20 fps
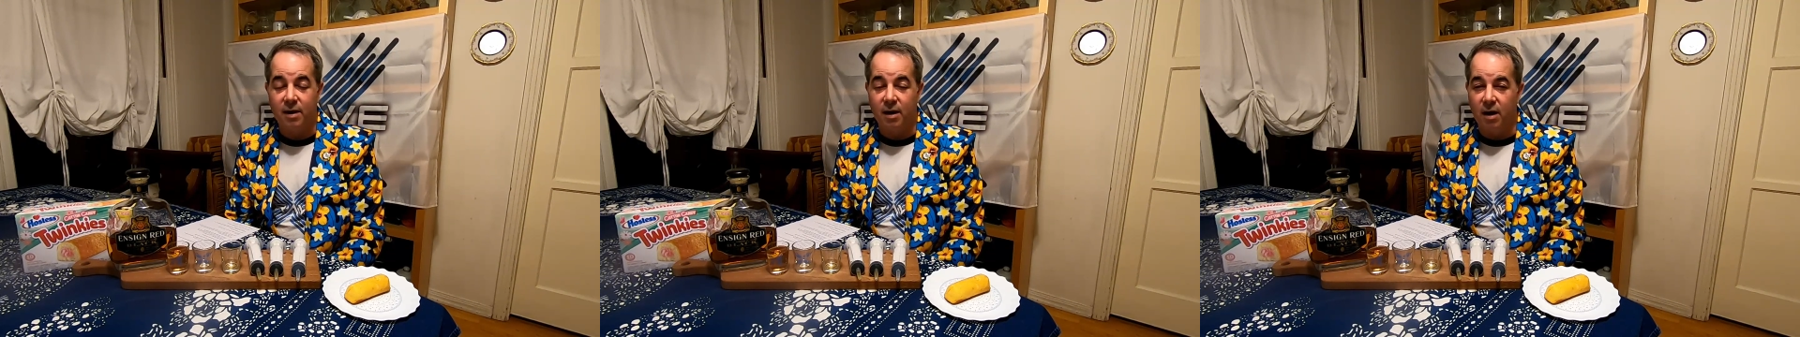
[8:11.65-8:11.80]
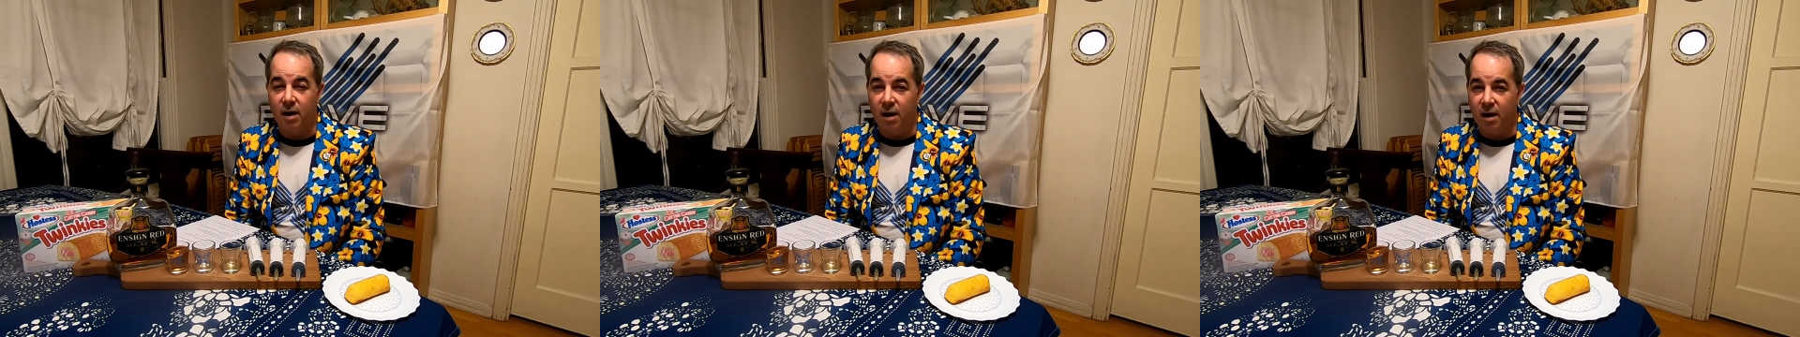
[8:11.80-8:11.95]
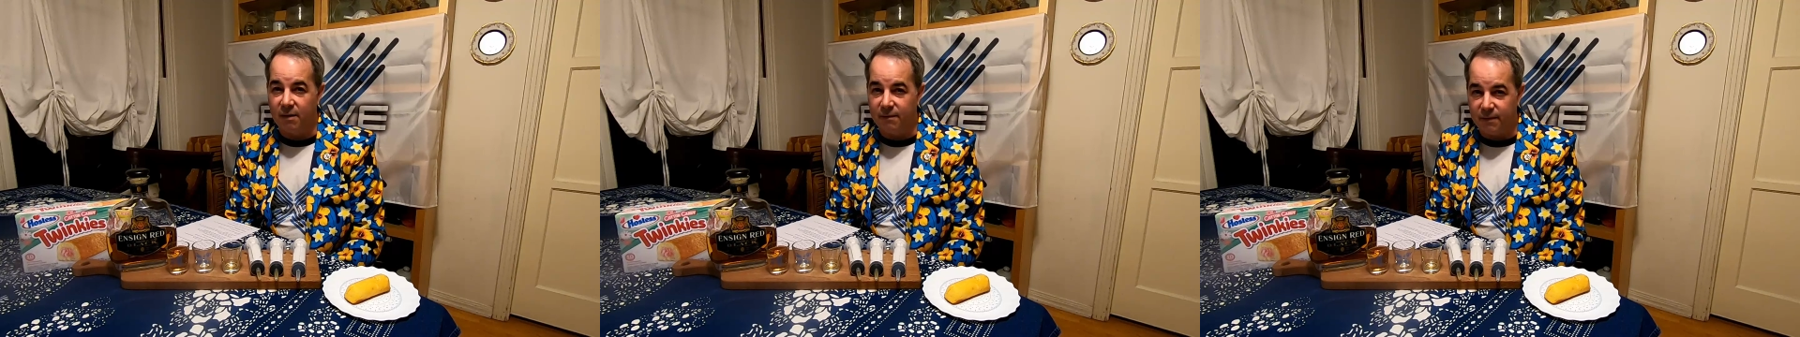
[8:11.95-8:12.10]

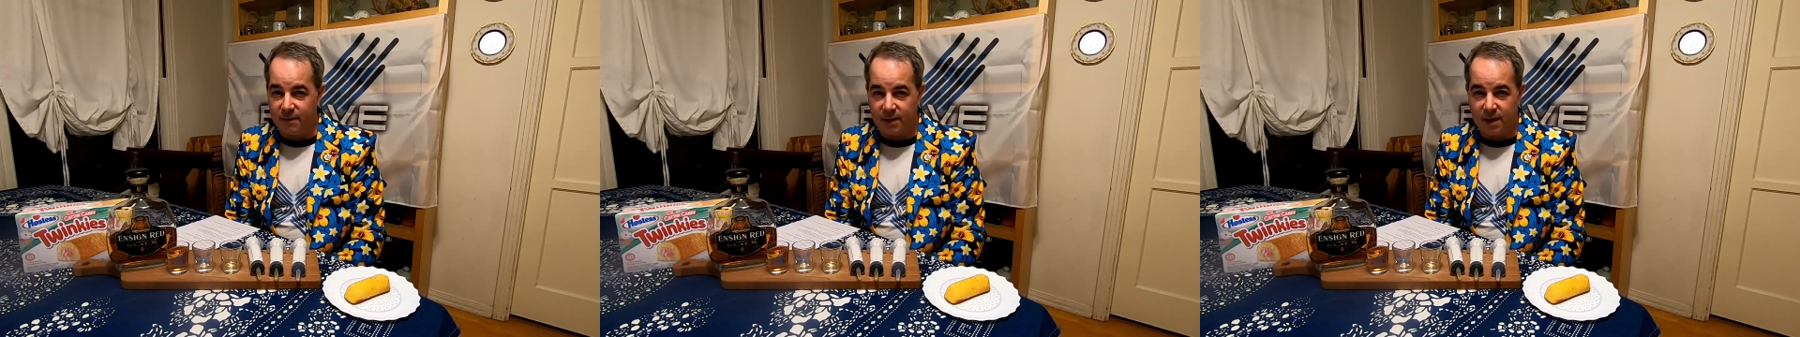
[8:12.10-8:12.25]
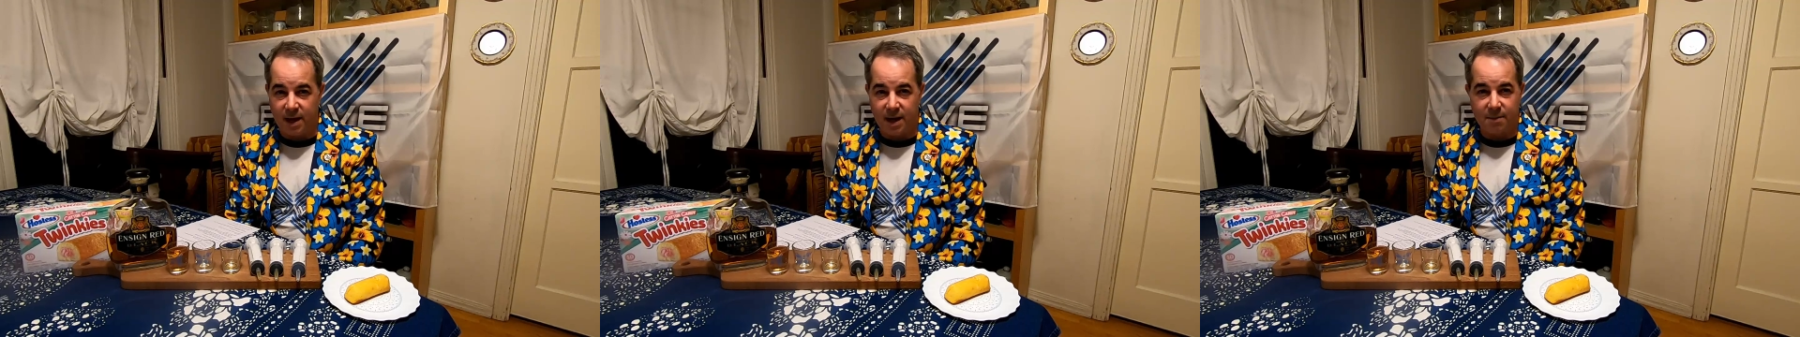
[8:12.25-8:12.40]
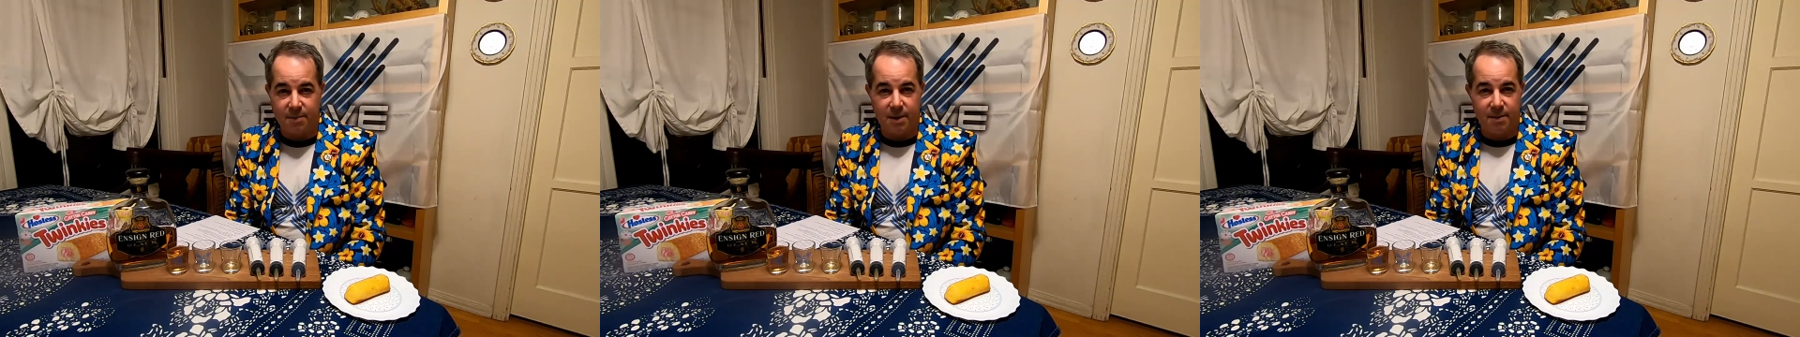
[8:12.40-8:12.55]
awful
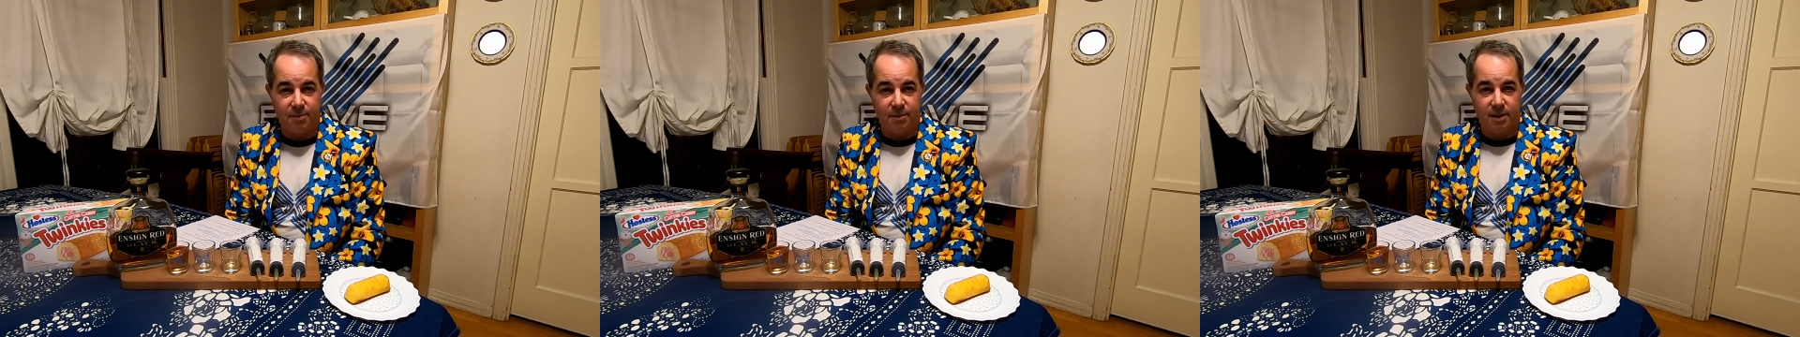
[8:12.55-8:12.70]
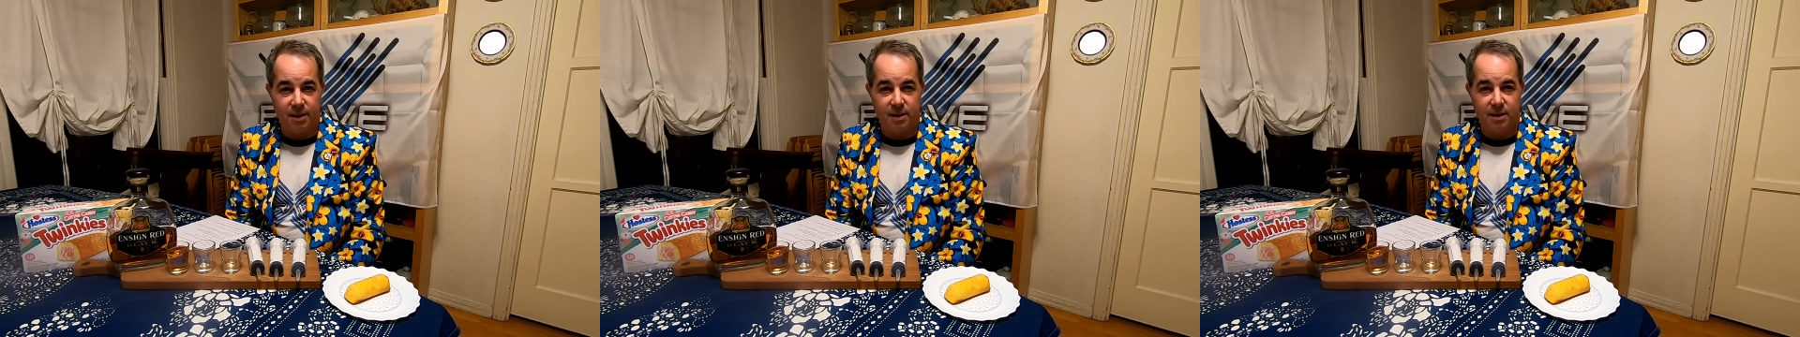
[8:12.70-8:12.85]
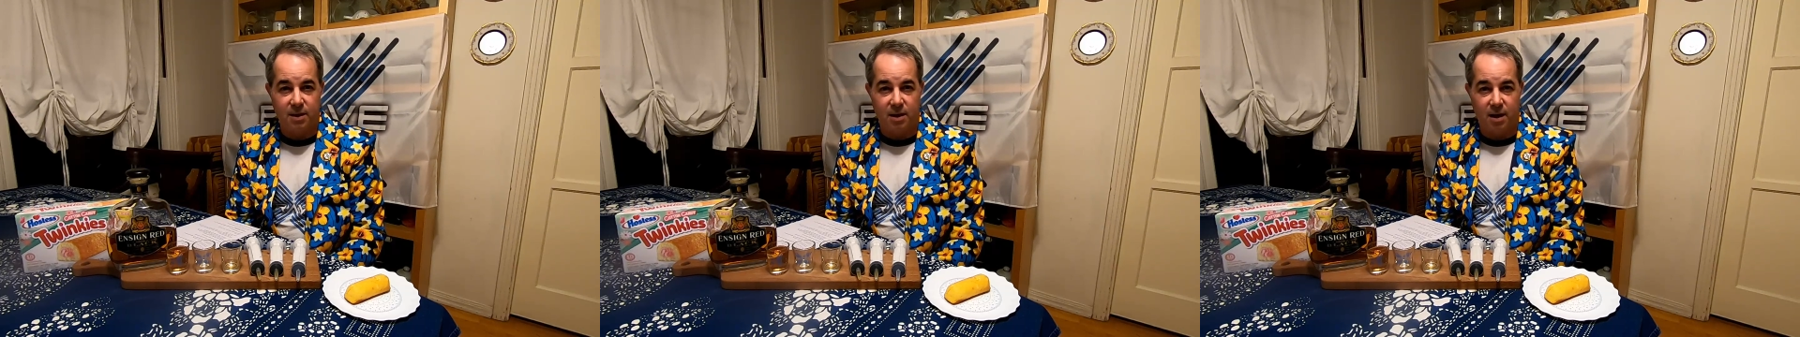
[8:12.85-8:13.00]
lot of people
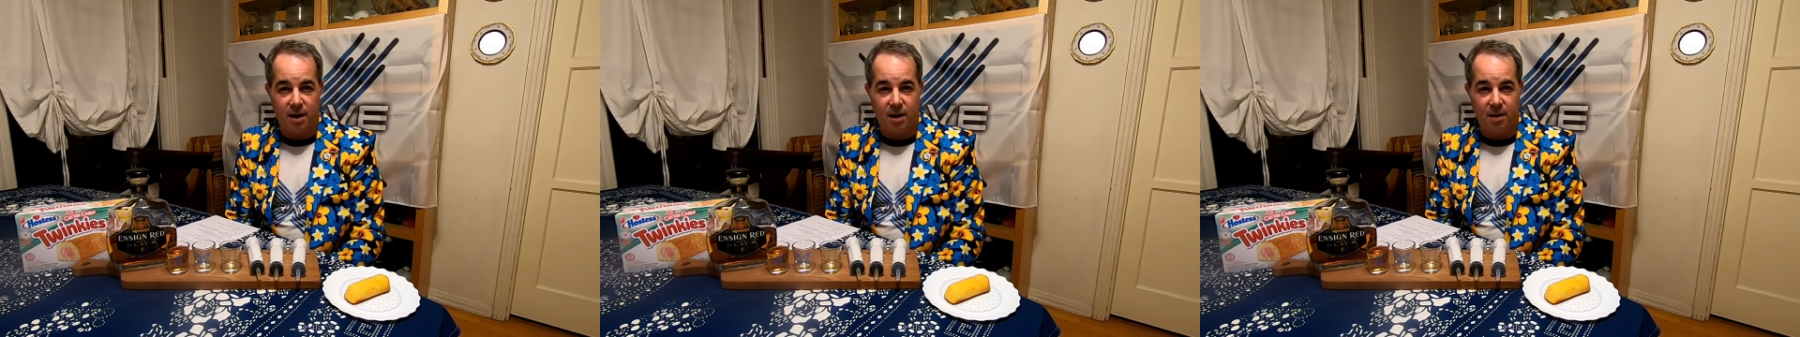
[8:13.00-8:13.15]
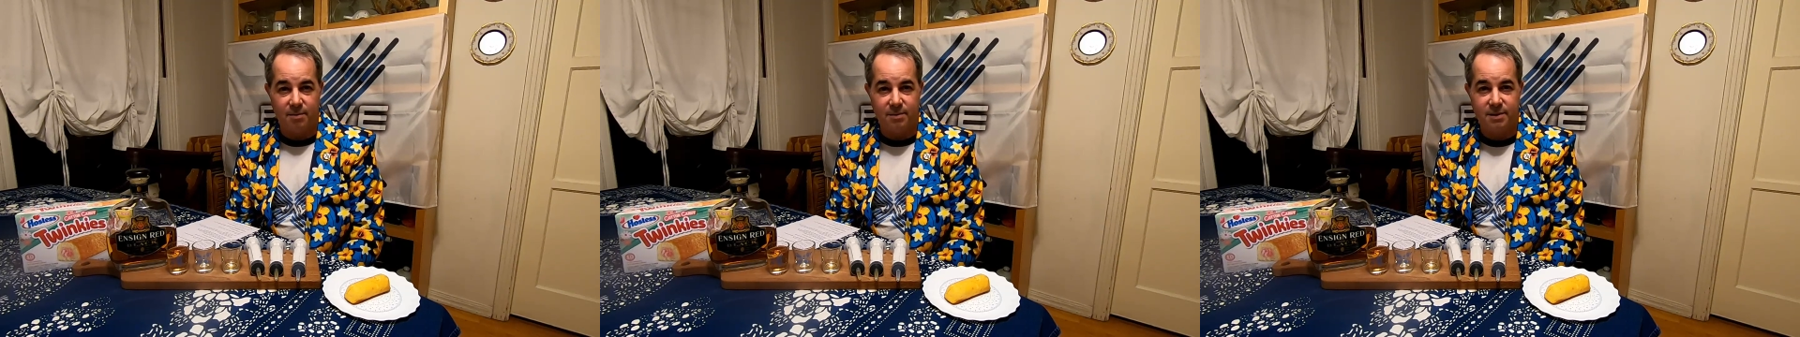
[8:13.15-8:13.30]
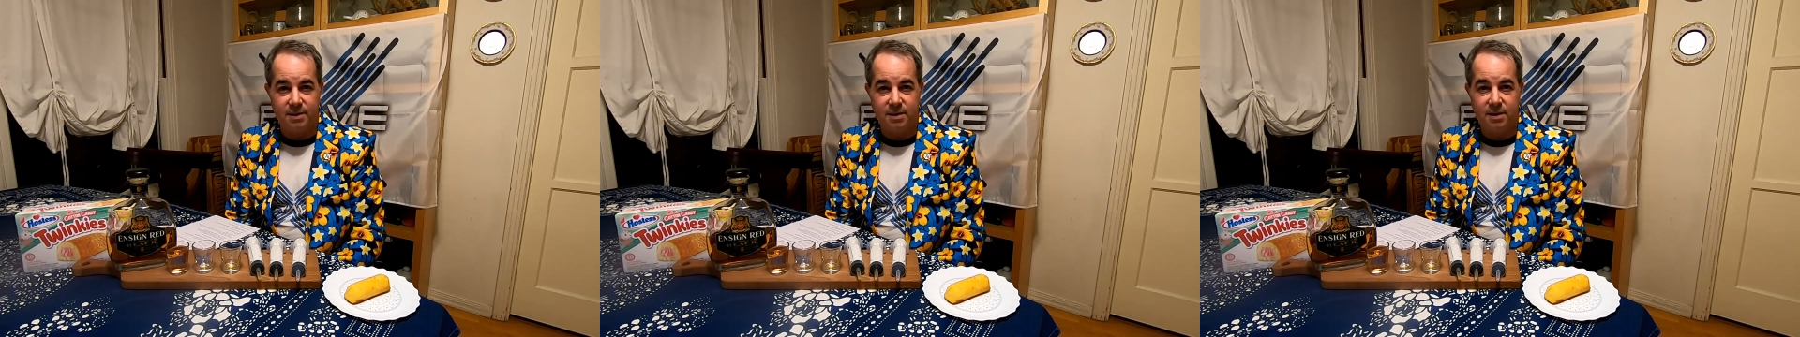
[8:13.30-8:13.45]
in
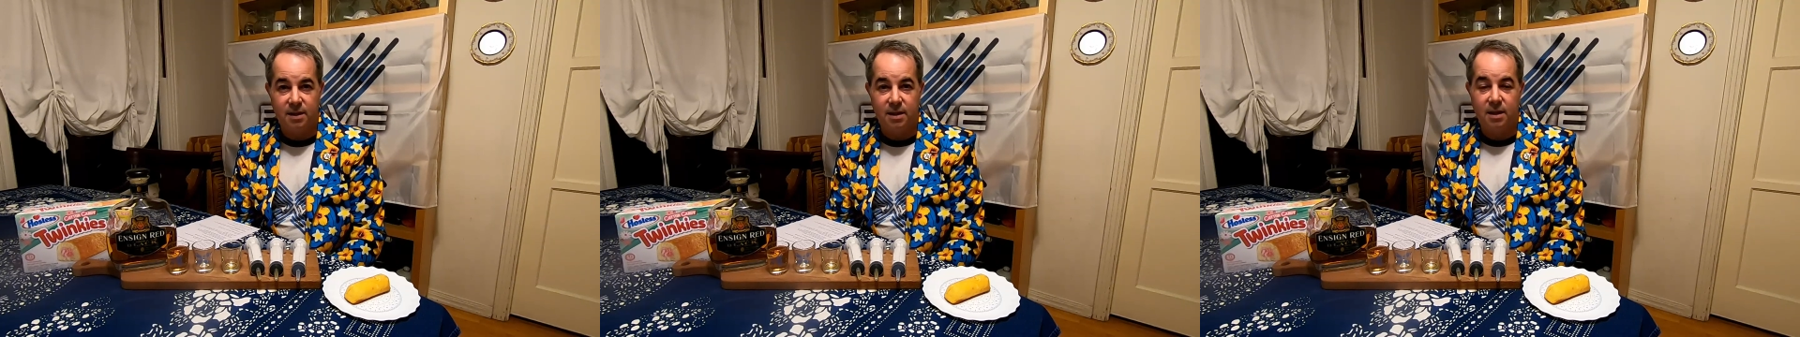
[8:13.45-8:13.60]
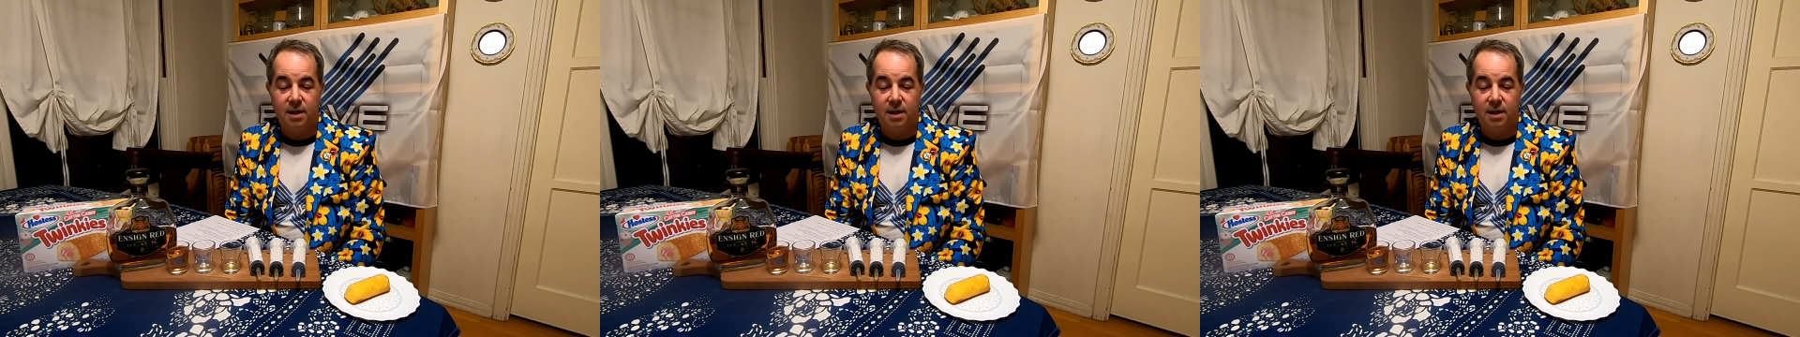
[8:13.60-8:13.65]
comms,